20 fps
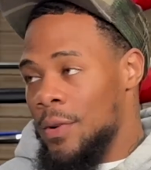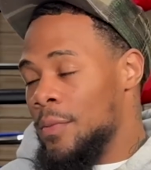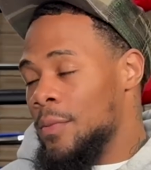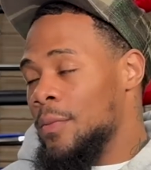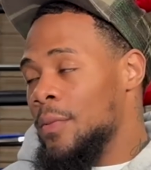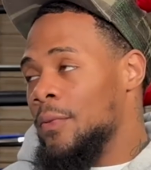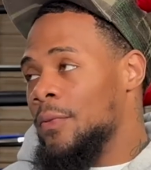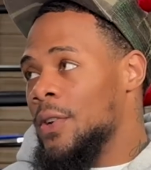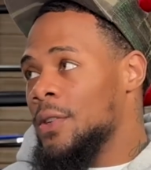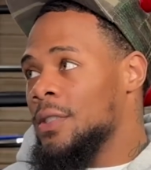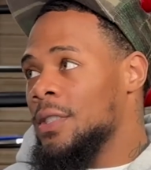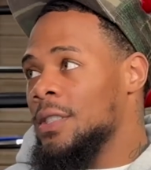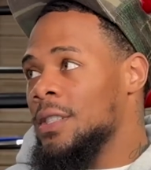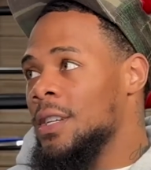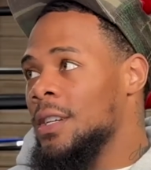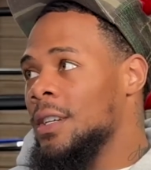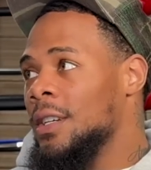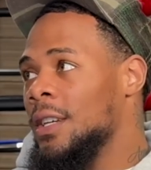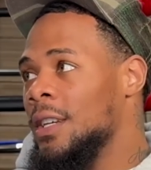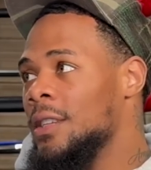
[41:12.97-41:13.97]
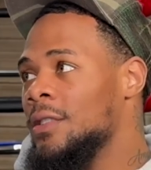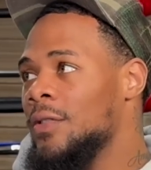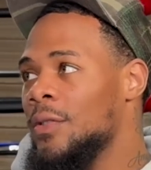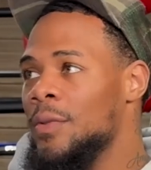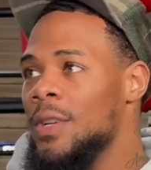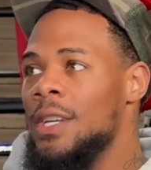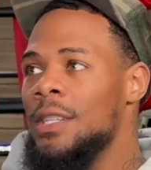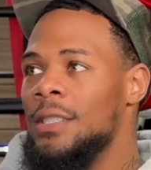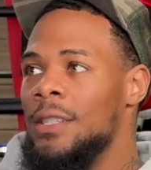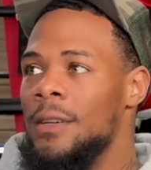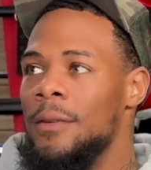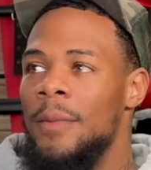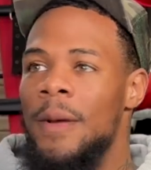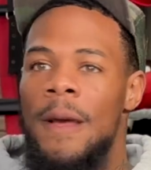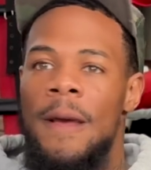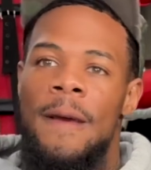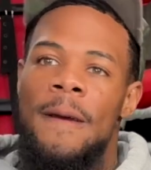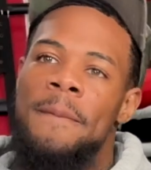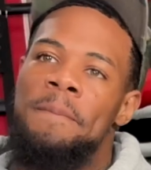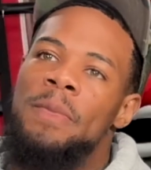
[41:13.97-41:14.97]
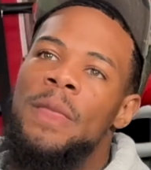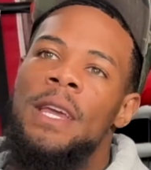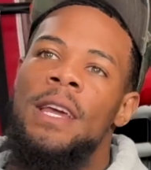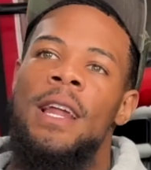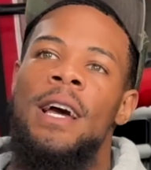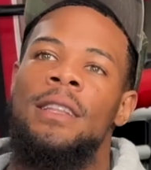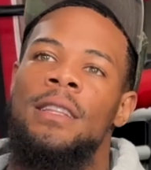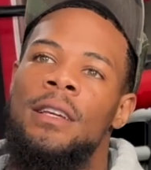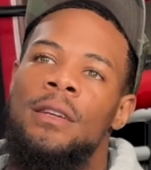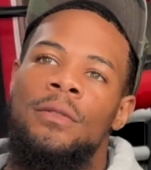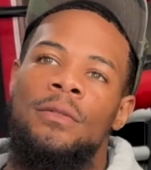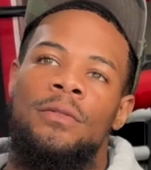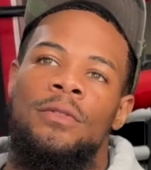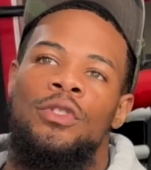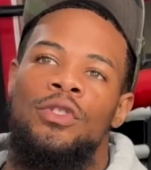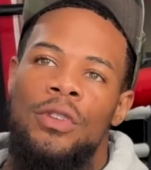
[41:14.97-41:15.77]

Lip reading: versus their kids from their gym. And I think,